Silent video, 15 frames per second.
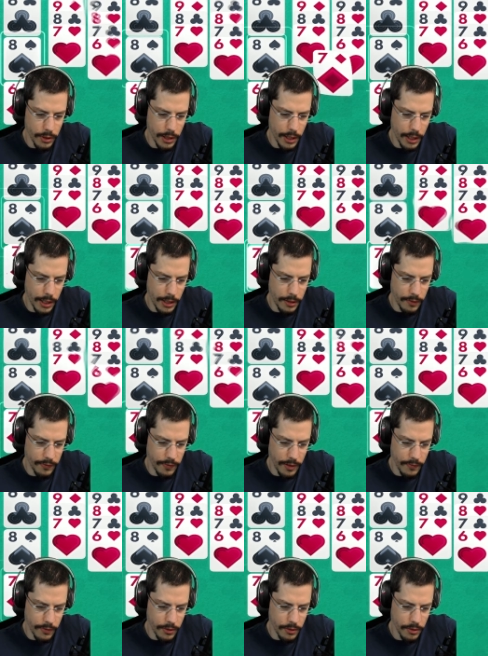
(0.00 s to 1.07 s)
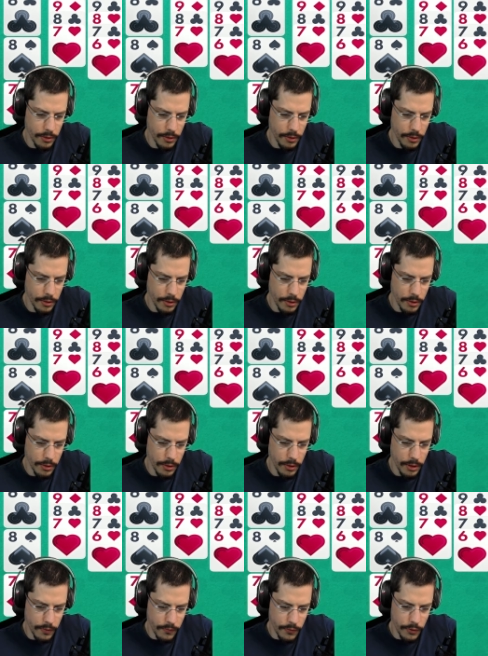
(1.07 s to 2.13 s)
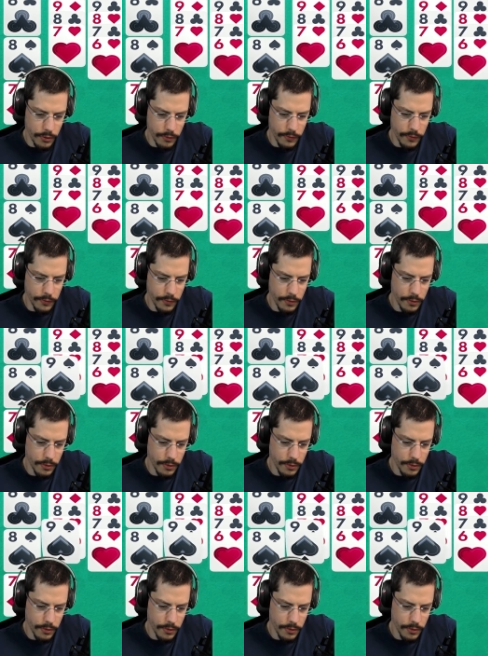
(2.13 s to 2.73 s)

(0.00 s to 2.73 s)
the 8, the 7. That works.